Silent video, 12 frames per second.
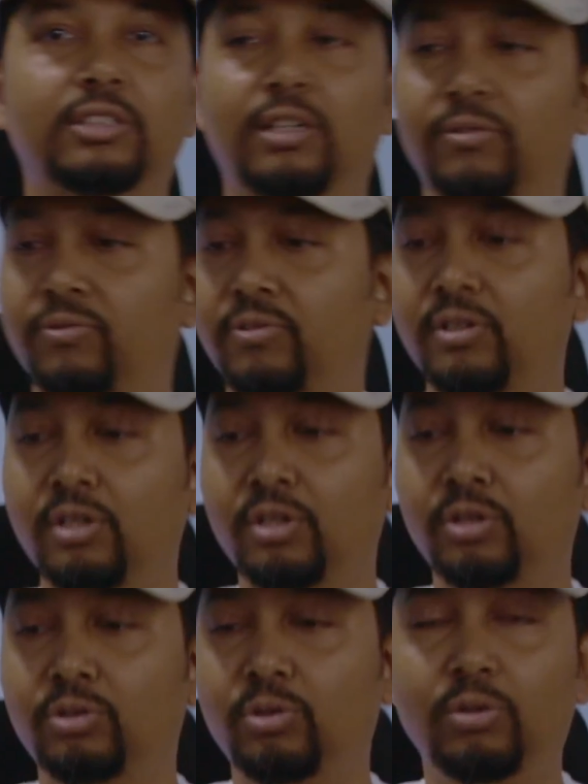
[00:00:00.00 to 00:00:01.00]
this stuff.
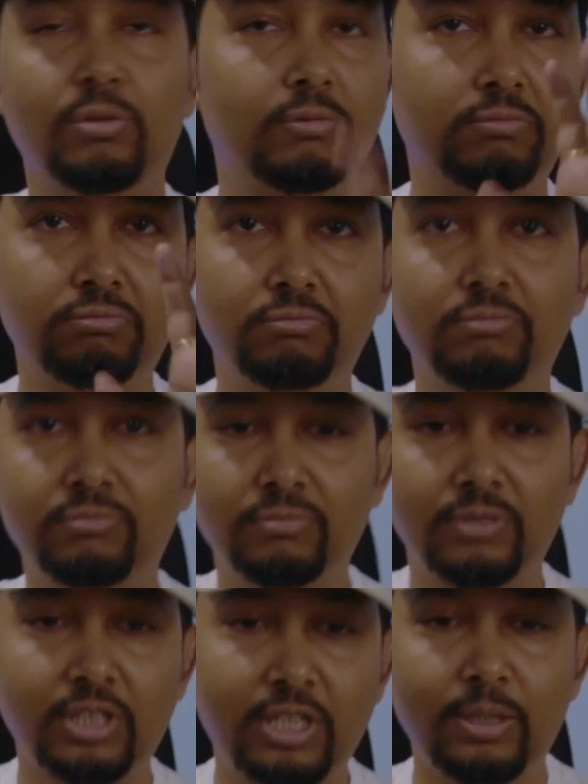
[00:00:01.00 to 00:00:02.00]
So
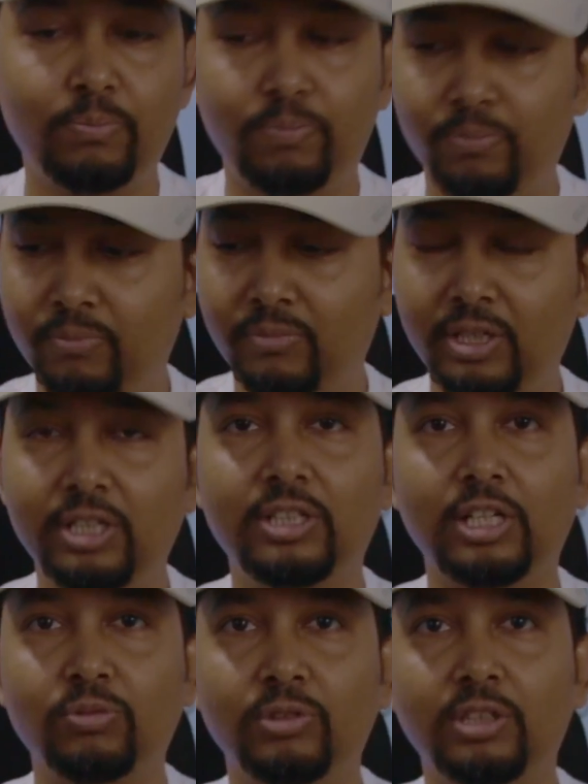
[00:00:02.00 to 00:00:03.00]
keep
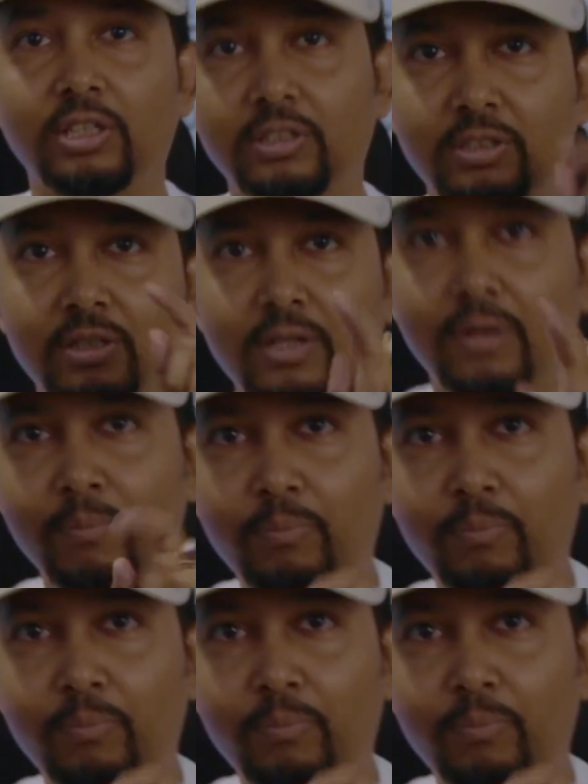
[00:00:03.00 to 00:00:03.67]
in touch with us.